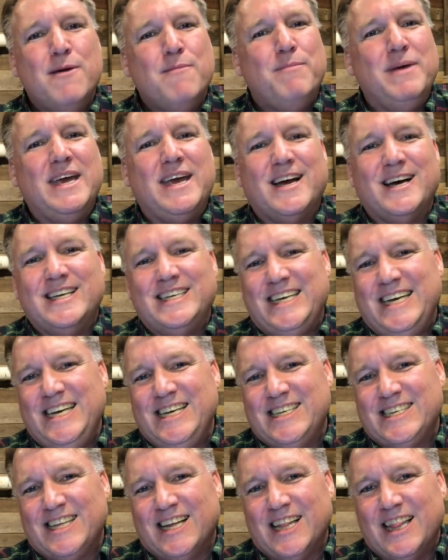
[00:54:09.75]
because
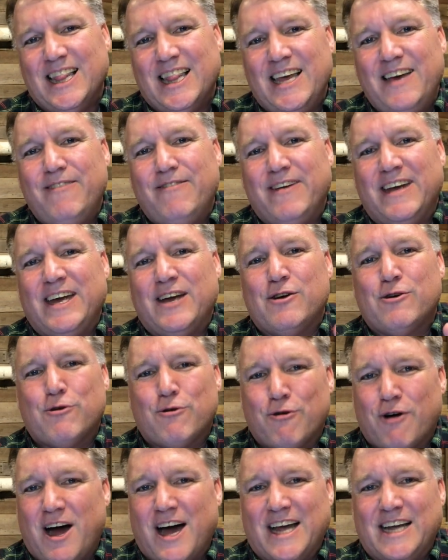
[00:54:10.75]
he's the living
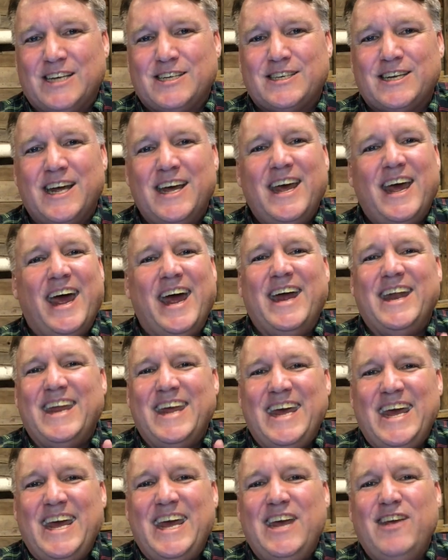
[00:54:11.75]
Christ and
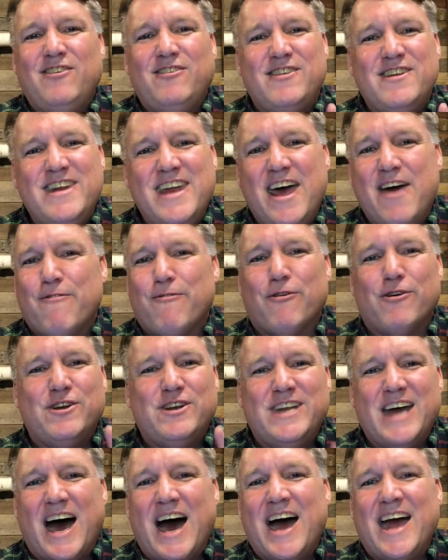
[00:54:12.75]
he's never
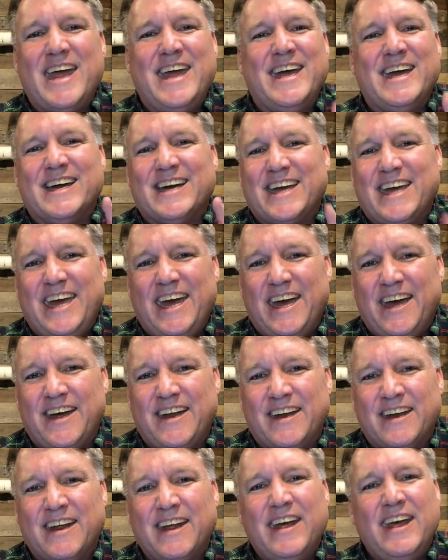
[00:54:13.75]
dying
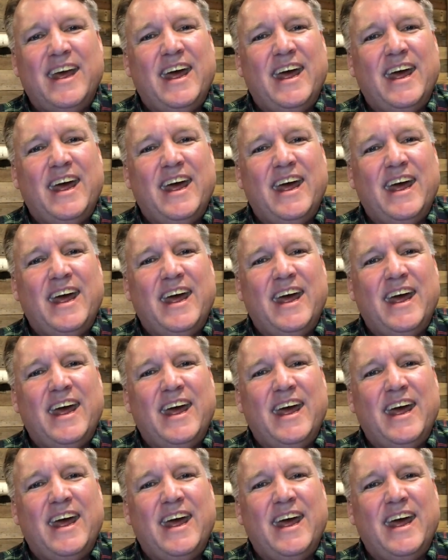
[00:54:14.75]
again.